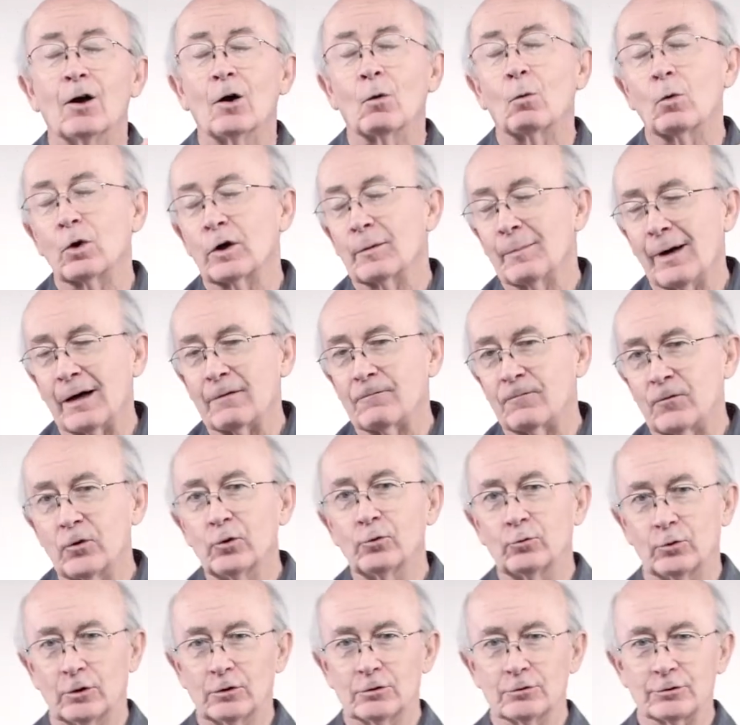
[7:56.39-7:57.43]
A word about
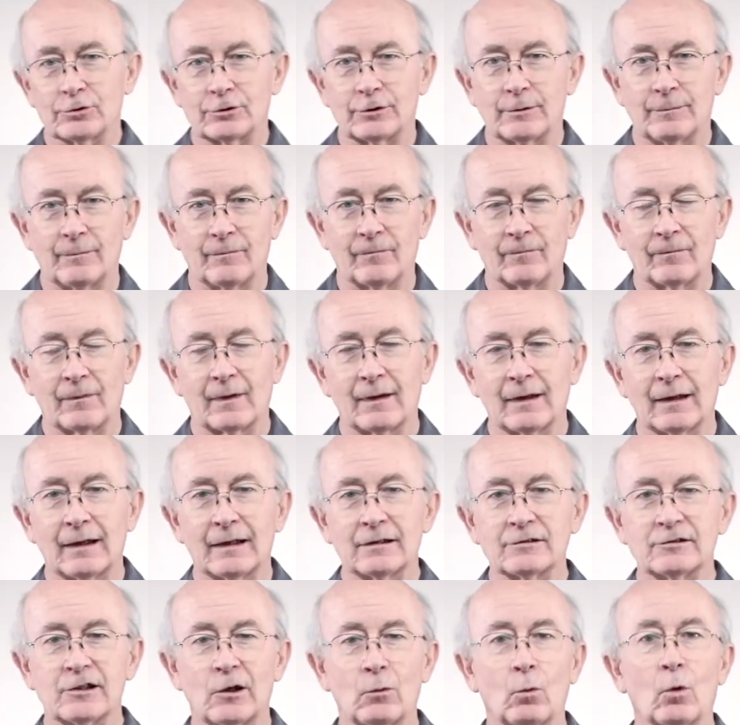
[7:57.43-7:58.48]
funerals
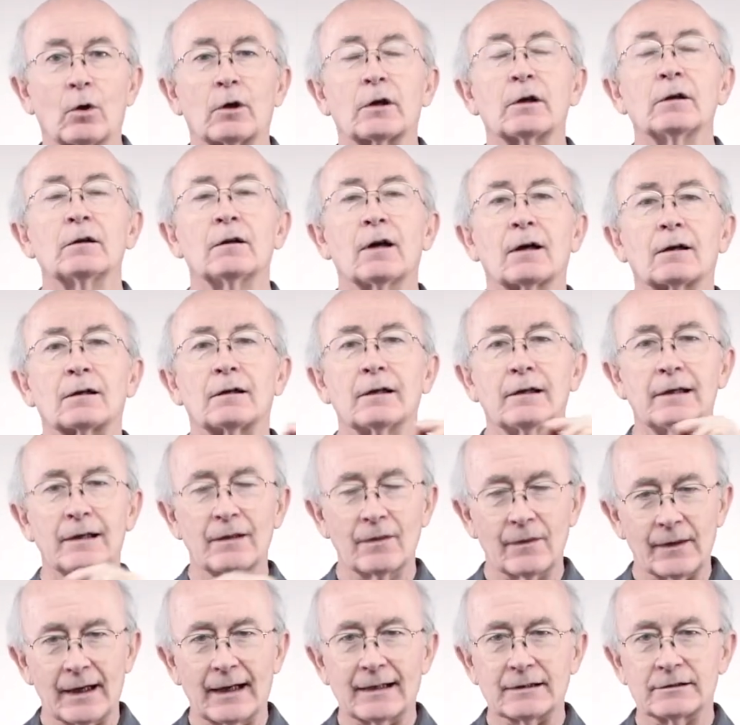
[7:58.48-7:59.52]
as they were conducted
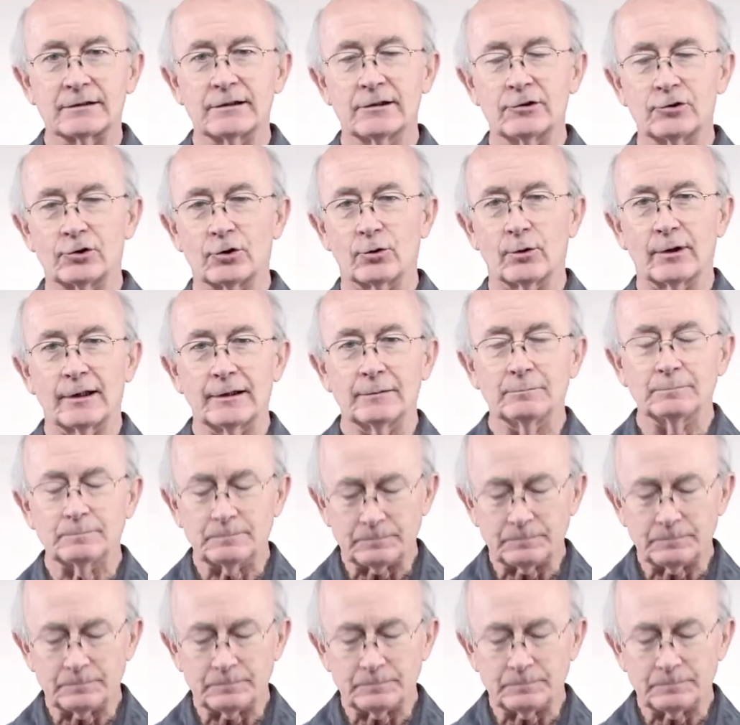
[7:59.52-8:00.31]
in that century.